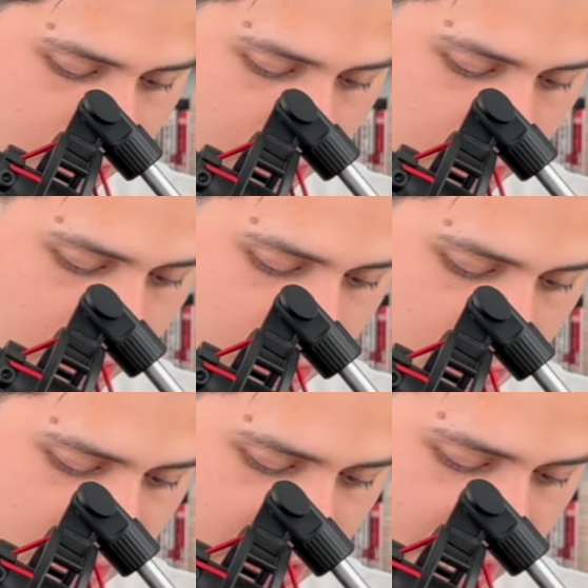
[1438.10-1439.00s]
this
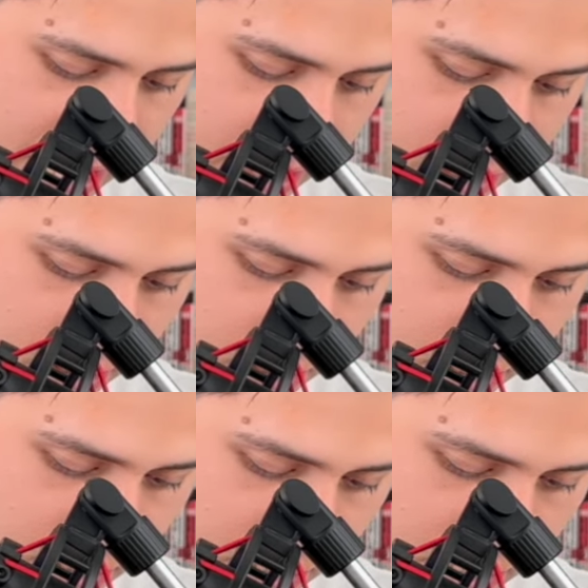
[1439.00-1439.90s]
Pn
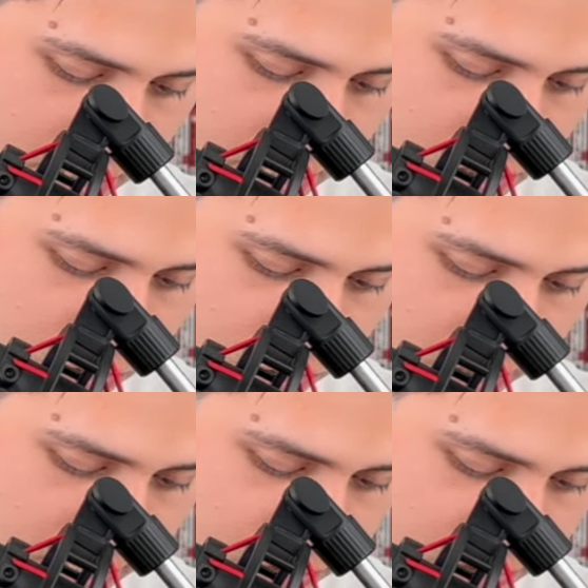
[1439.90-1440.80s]
and these two guys